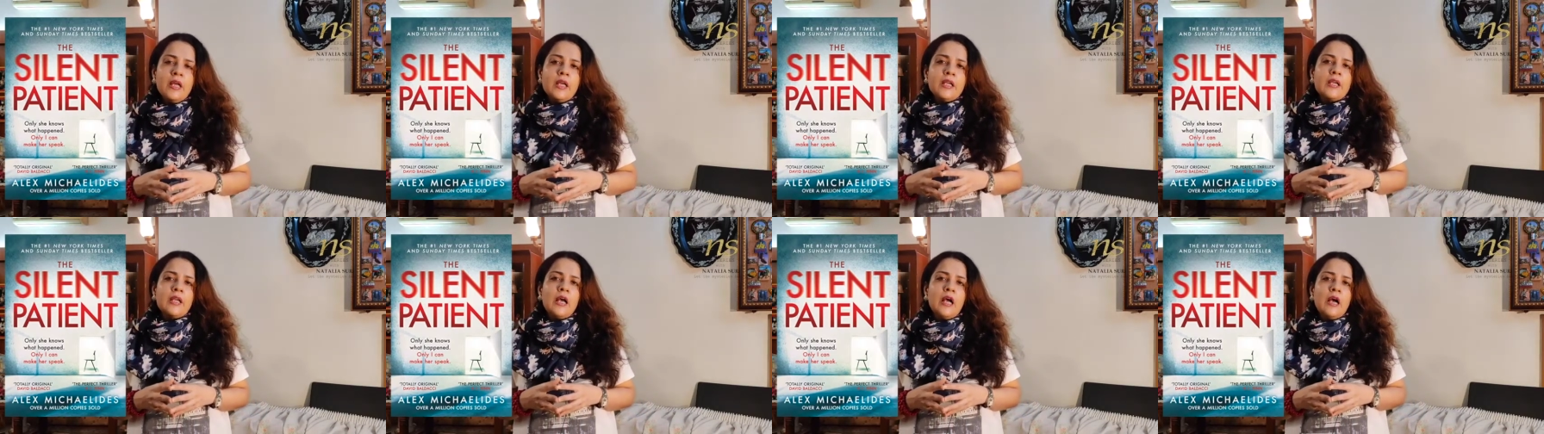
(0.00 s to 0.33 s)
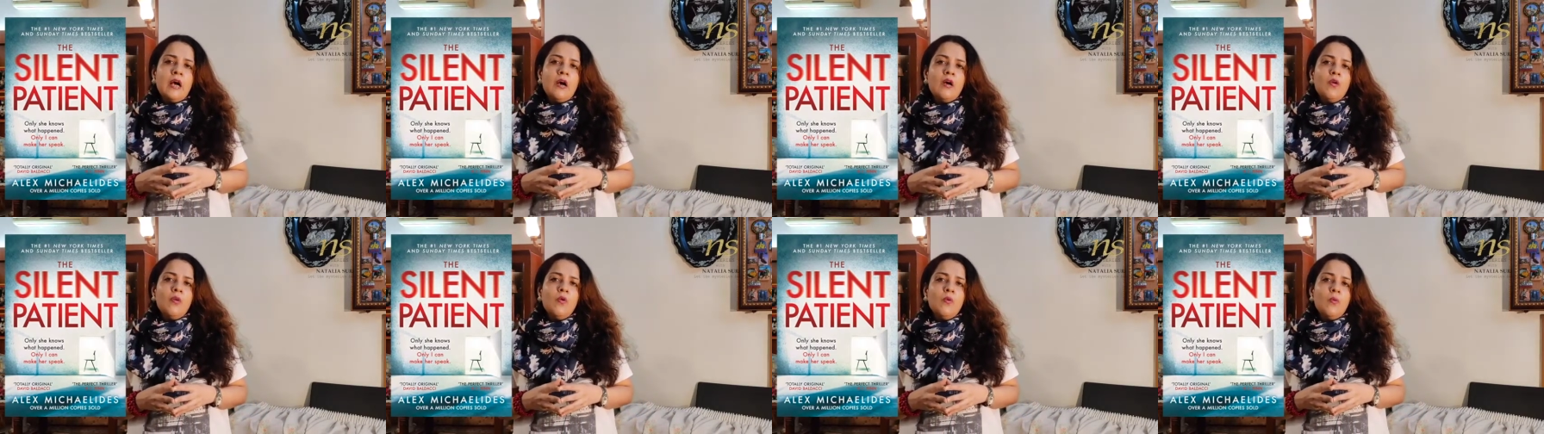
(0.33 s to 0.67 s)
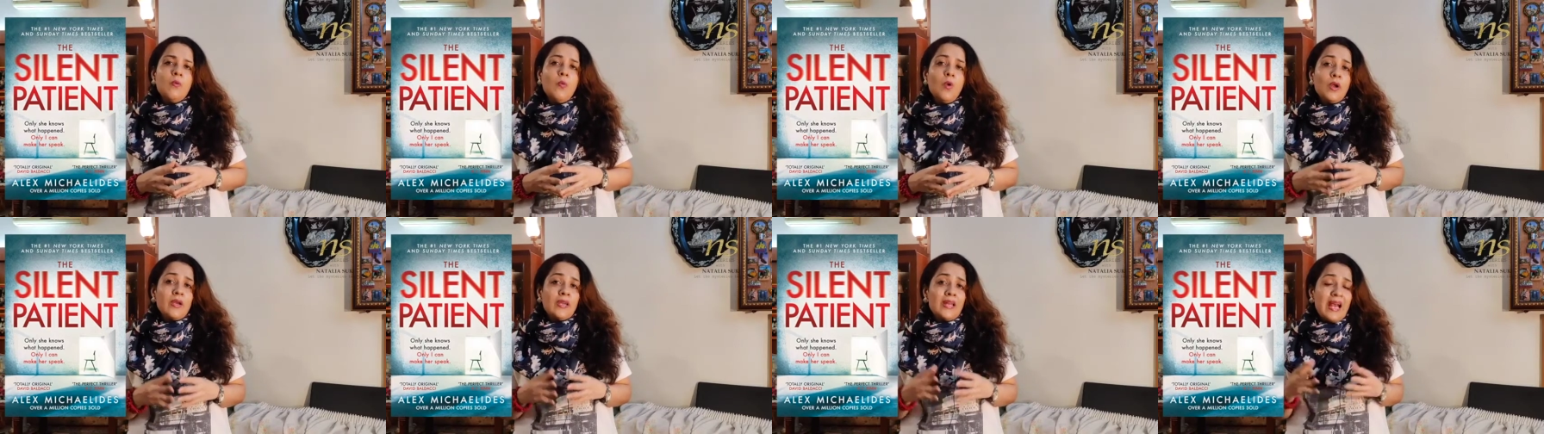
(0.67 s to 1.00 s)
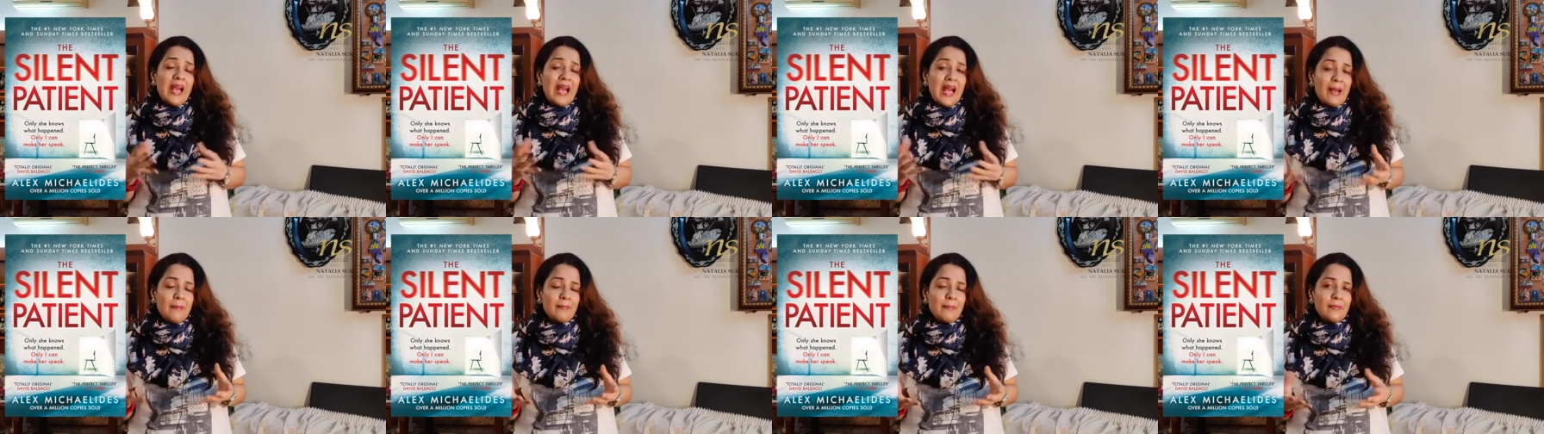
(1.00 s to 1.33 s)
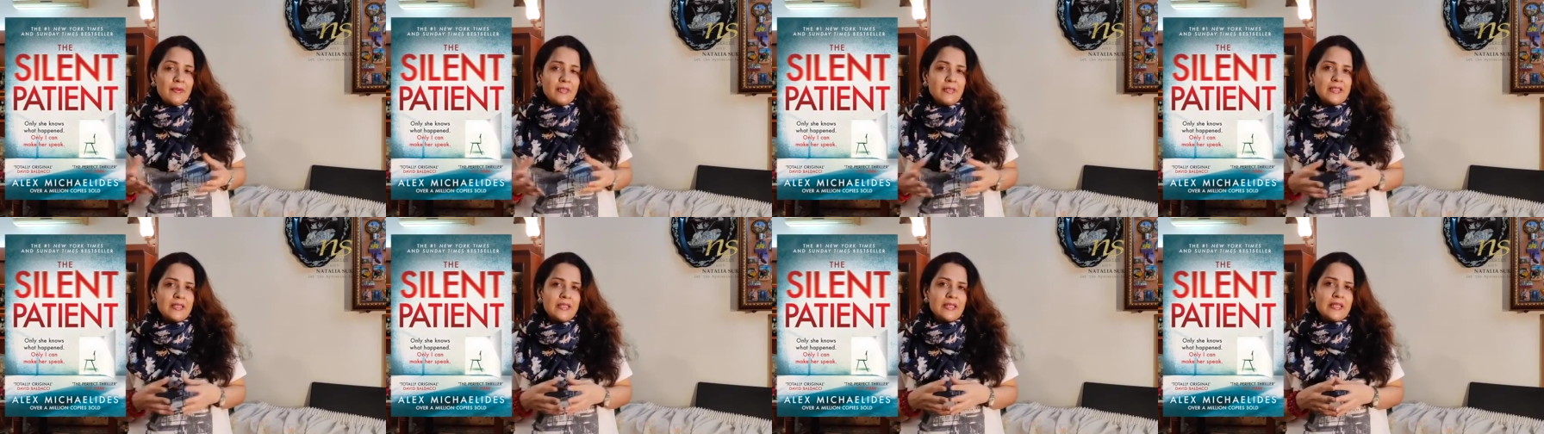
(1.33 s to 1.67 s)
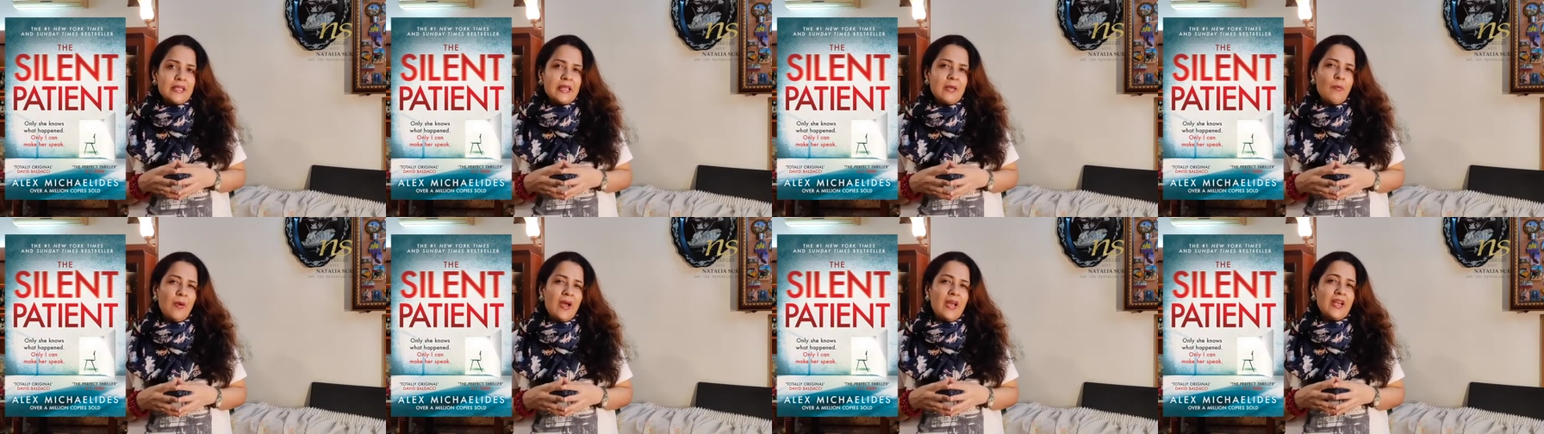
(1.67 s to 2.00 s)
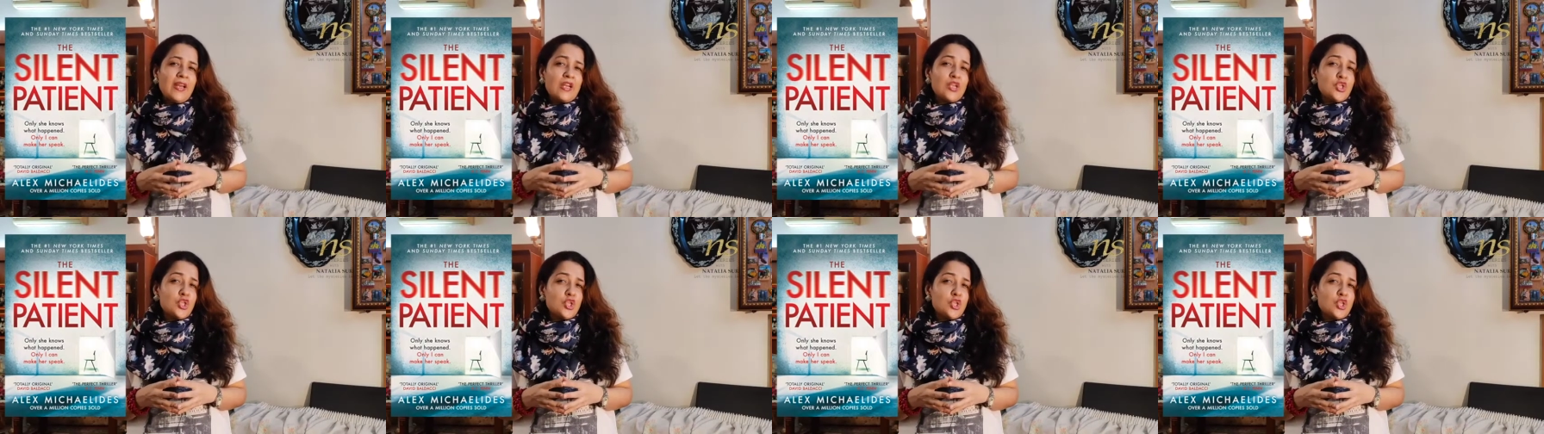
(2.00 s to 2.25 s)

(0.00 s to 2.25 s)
Now, what happens? Why does